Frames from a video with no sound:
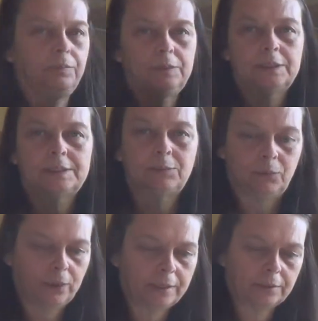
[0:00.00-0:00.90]
just a
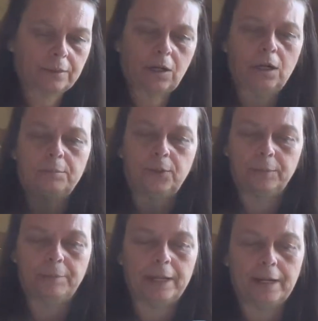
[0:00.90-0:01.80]
regular
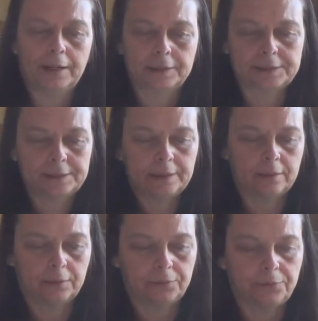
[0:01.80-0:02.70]
cardboard box that'll
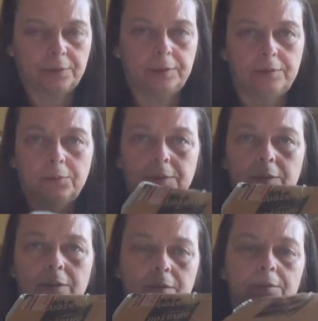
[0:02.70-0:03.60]
fit in the
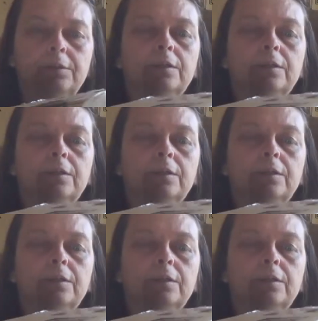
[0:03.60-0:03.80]
window,